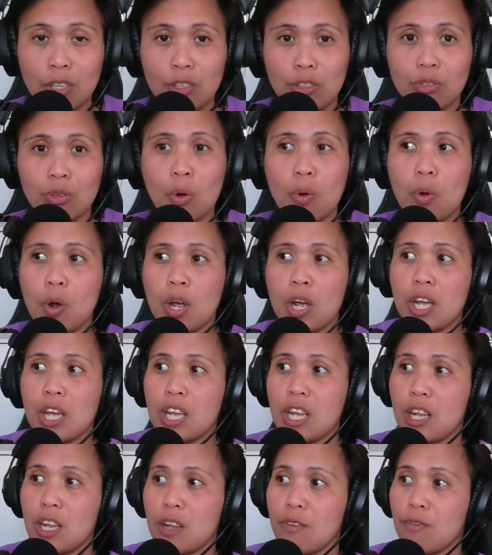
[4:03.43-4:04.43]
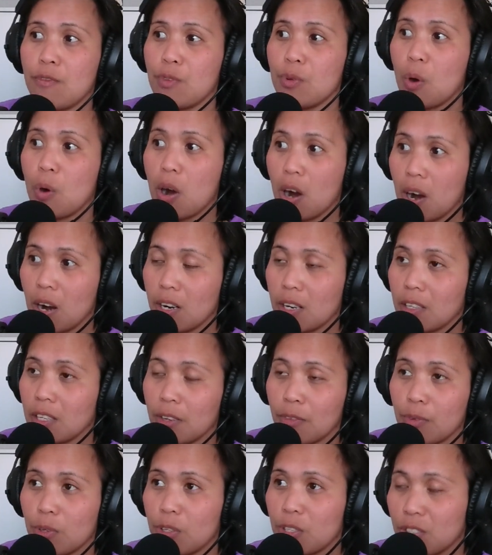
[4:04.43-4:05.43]
So if
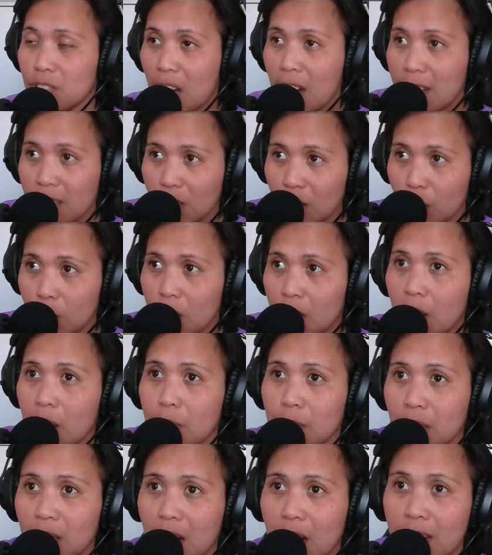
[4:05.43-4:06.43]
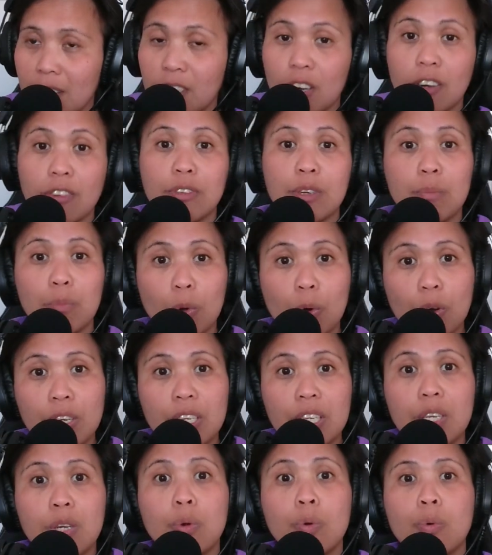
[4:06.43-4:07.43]
you decided to become the kind of
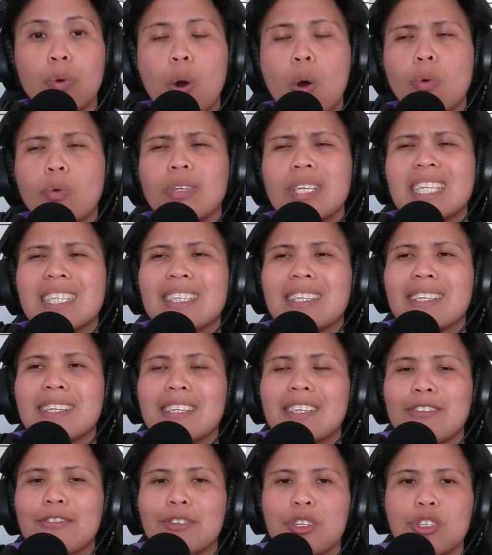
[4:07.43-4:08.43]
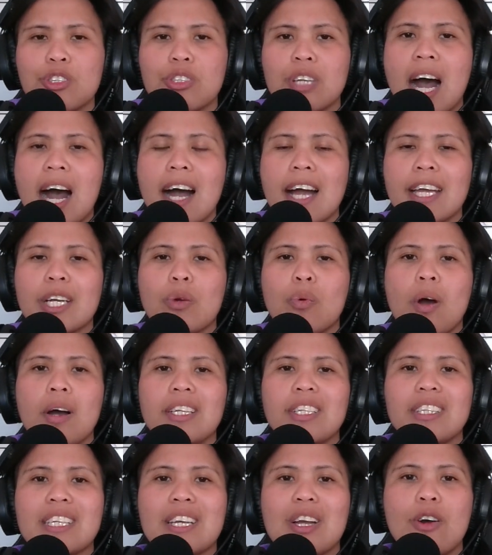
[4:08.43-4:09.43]
employee who only delivers high
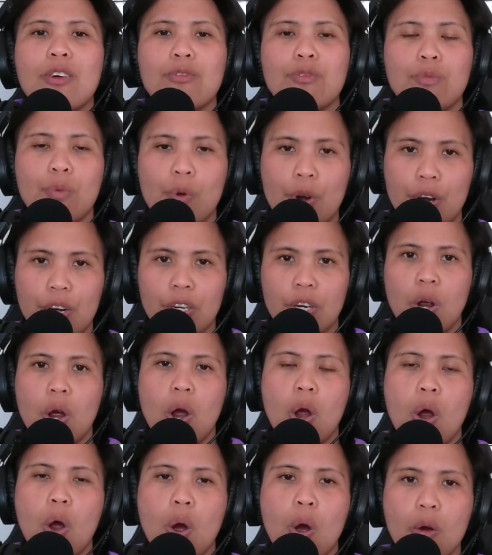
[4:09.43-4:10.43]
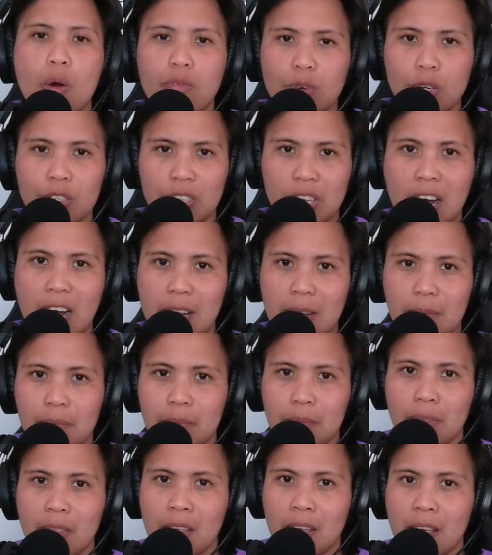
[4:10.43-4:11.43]
quality of work over time,
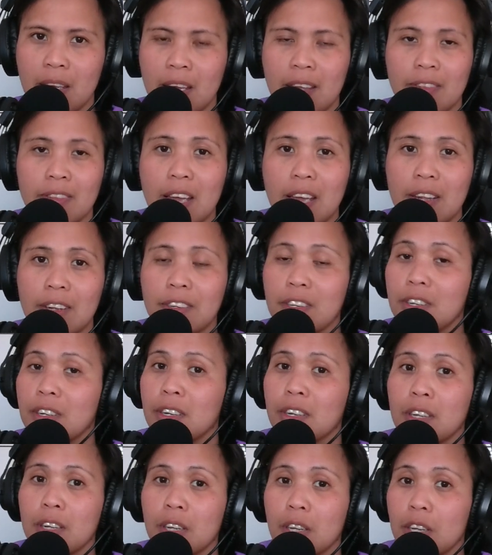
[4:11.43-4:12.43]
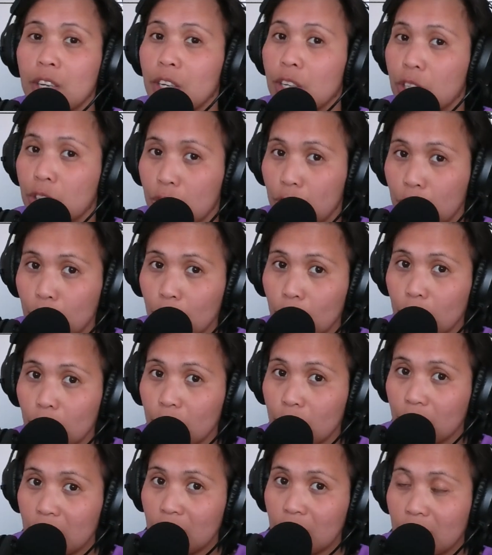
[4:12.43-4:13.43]
then you
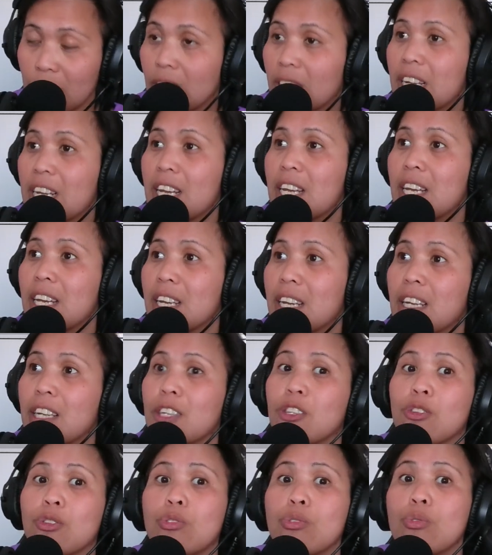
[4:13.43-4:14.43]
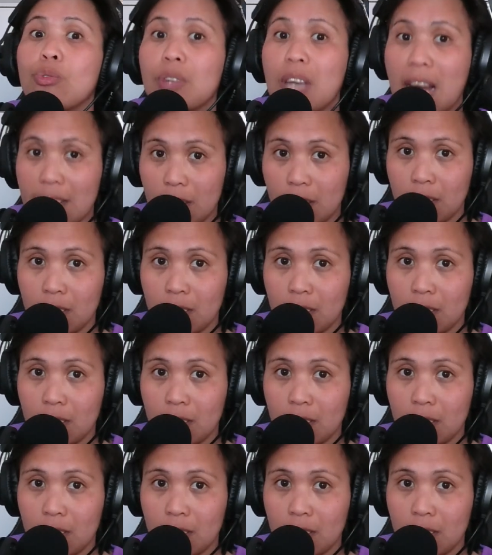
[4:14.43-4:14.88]
consistently do that.